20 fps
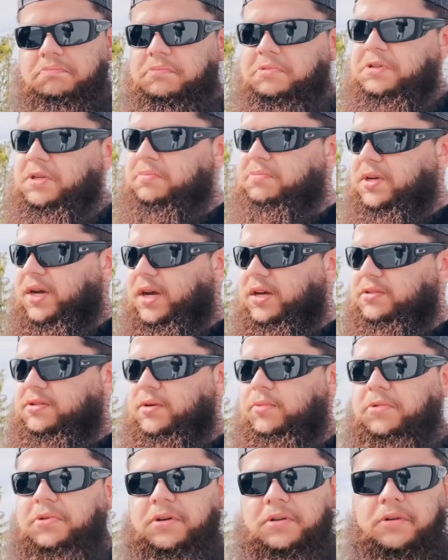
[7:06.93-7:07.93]
zip tie
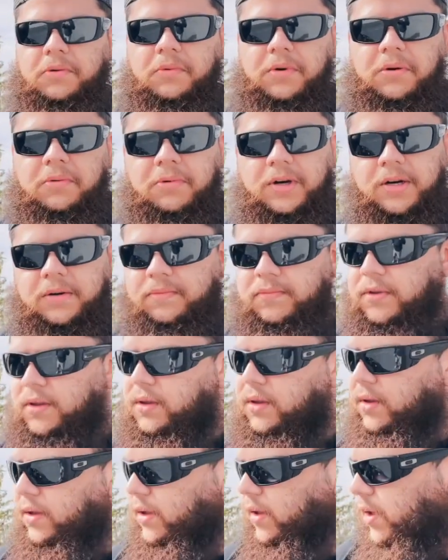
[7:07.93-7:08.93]
somewhere in the wheel well.
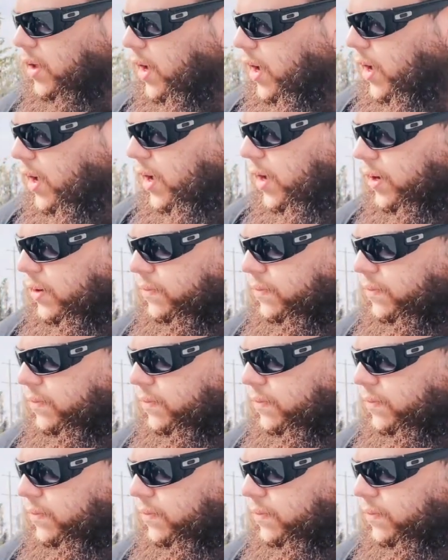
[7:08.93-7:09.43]
And you and got this